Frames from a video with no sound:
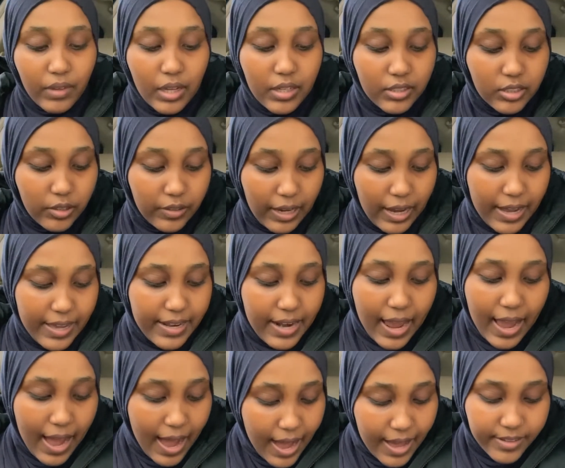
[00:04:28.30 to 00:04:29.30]
So, yeah. And I
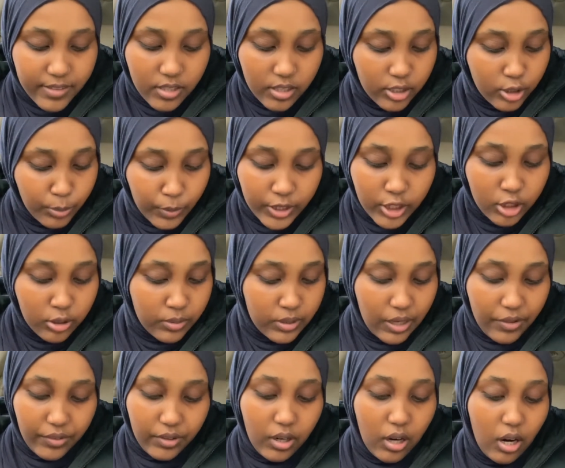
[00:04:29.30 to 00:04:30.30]
had to switch to
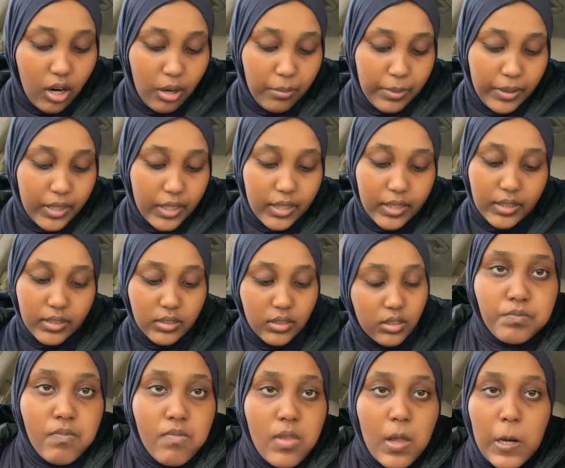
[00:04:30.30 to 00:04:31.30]
another car
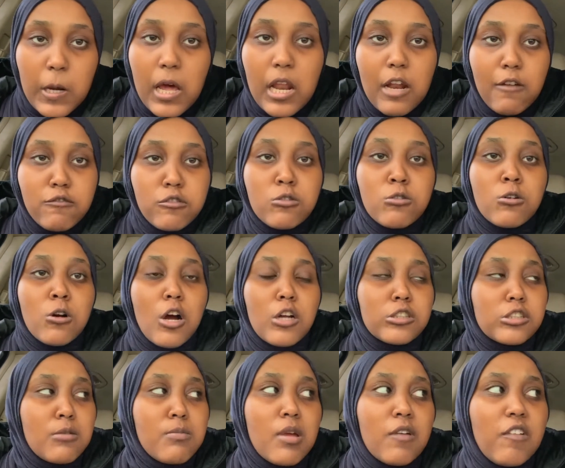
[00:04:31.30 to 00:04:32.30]
because not every single car is
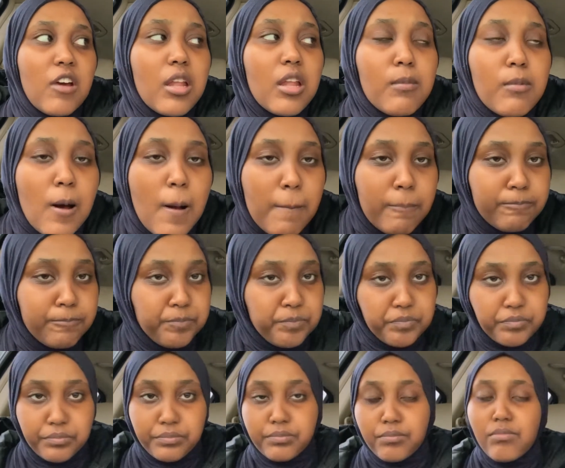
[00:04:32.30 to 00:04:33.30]
going to be available.
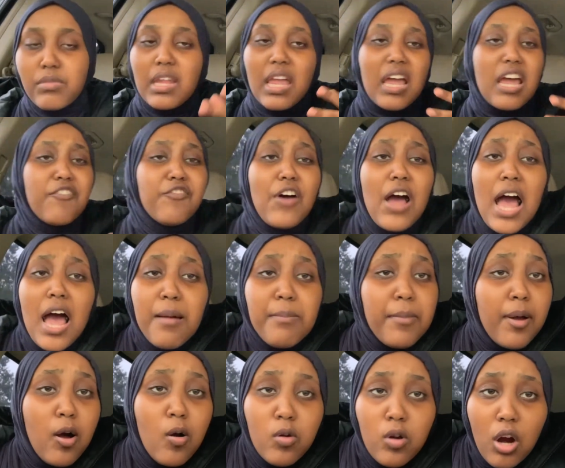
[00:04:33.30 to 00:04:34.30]
If I had
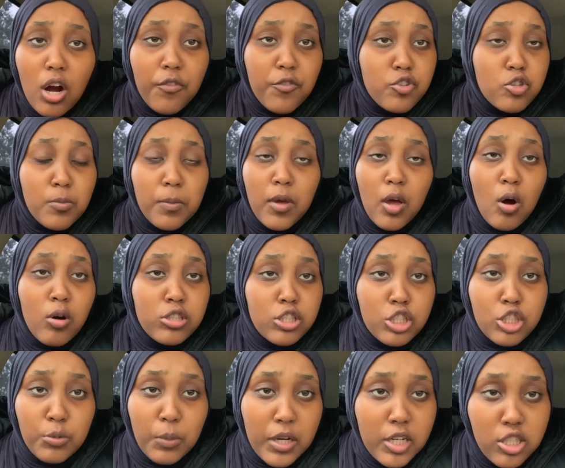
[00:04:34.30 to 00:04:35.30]
my own car, this would be a whole
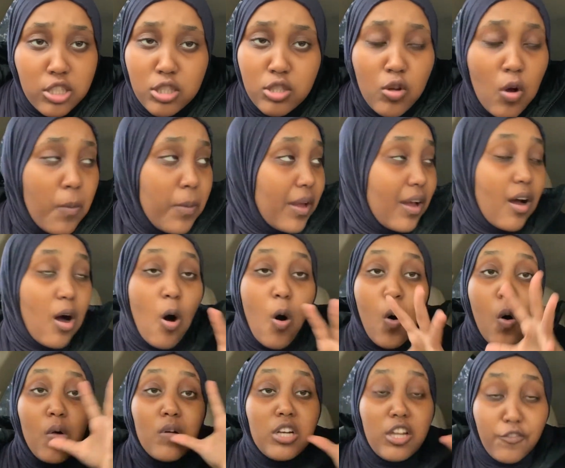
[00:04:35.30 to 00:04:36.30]
situation. This would be a
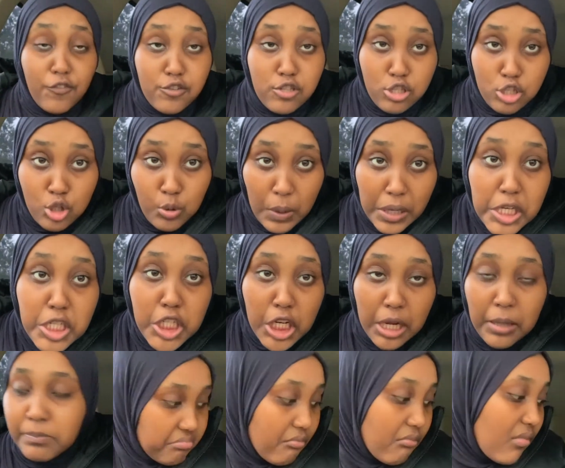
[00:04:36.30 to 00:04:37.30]
whole different
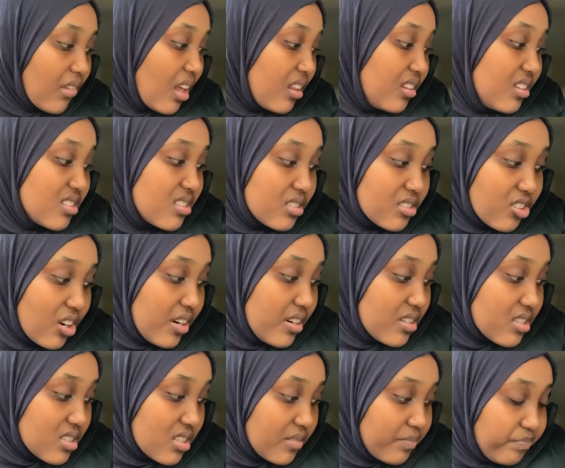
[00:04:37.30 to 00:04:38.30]
situation. This trend
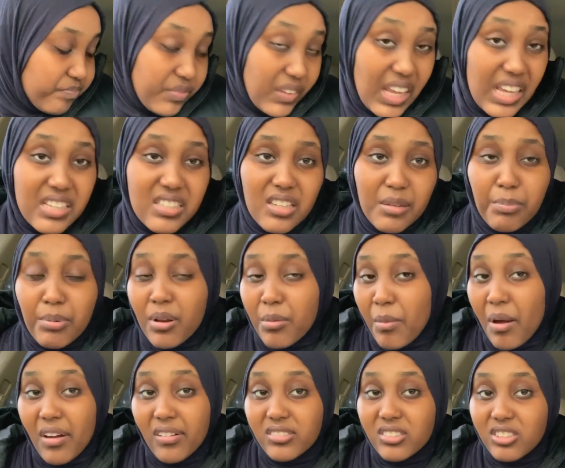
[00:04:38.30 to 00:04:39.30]
is easy, pretty
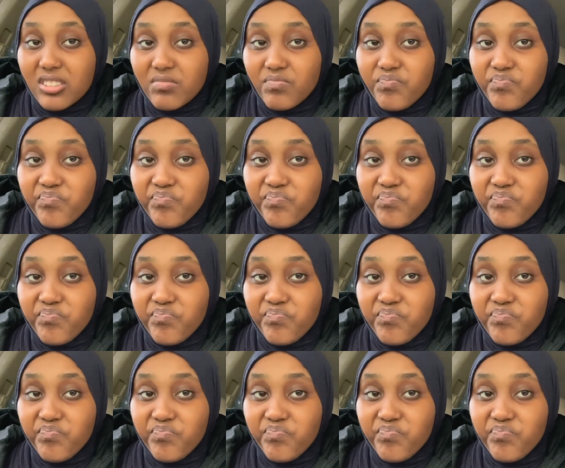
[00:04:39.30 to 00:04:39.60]
much.